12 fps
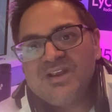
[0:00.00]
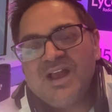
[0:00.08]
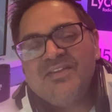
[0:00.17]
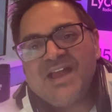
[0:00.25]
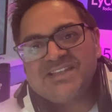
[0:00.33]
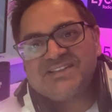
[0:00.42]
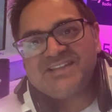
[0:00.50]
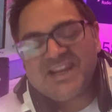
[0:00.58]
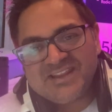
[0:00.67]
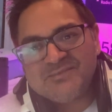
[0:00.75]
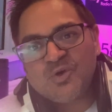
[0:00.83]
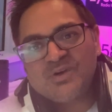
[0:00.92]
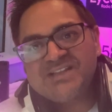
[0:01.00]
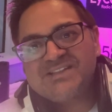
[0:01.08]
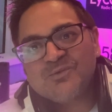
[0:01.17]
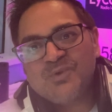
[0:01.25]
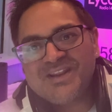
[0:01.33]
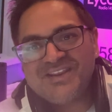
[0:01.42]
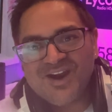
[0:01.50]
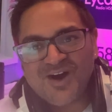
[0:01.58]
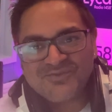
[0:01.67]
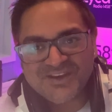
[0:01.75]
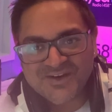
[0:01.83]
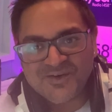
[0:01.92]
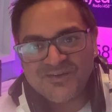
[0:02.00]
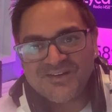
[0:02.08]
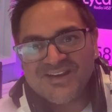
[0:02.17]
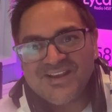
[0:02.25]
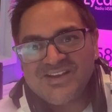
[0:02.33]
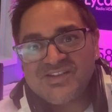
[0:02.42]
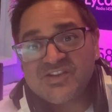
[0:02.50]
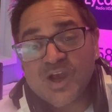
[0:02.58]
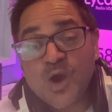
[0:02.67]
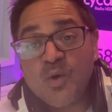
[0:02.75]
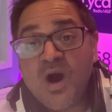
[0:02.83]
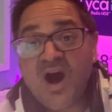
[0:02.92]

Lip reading: And that's 10 in the morning till 1 in the afternoon. So